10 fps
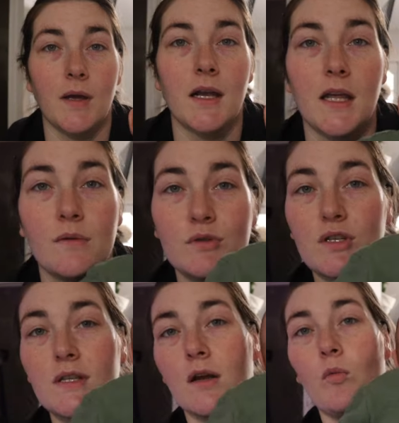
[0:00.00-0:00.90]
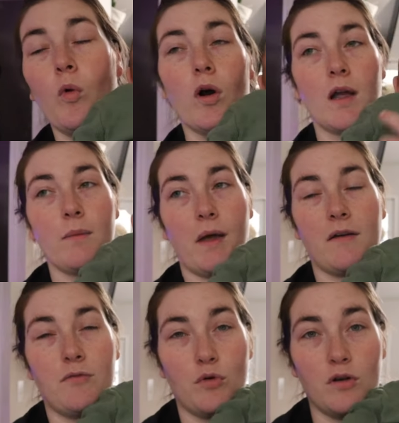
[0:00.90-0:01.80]
and he was just like walking back
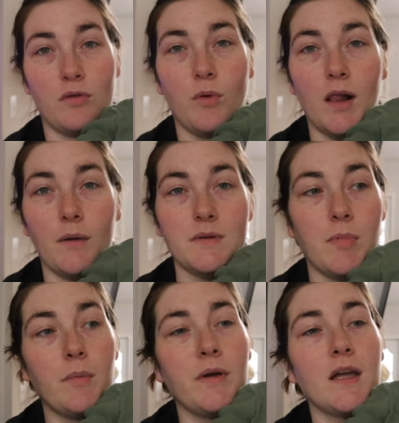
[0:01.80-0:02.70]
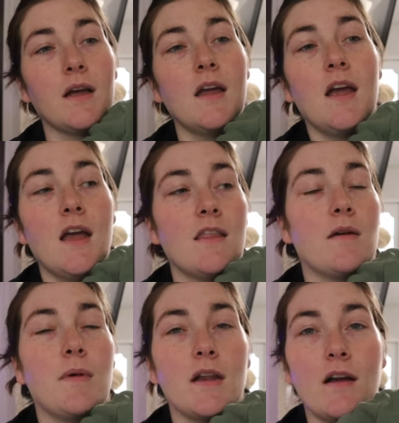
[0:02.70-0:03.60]
and forth while I was pumping.
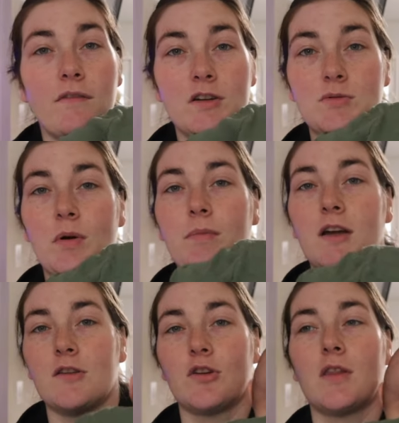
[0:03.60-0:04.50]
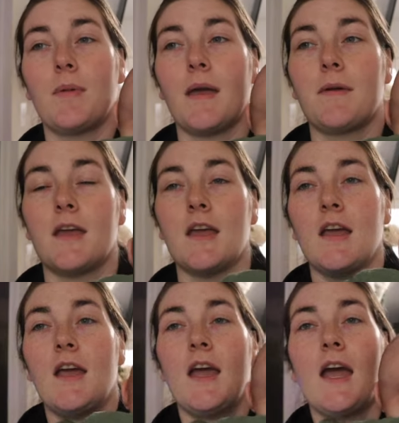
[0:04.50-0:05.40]
The minute I finished pumping, I took the baby
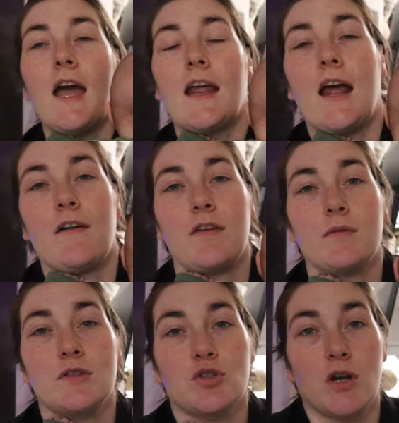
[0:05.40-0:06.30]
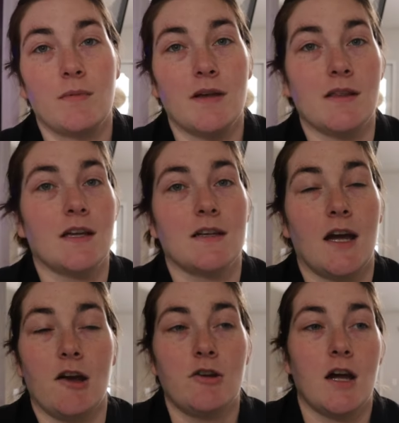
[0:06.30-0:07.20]
and Alfie was screaming the
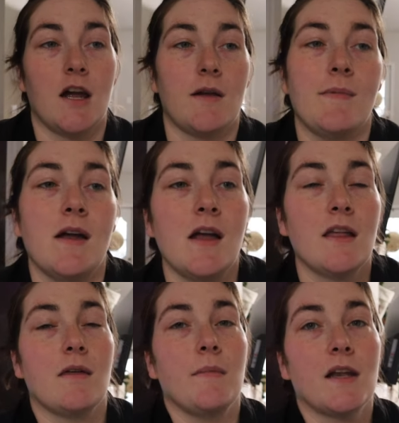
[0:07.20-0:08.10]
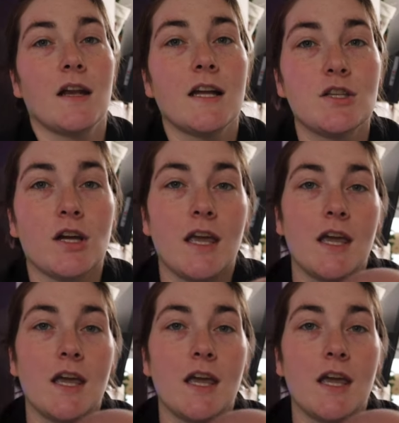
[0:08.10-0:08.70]
entire time. The minute I took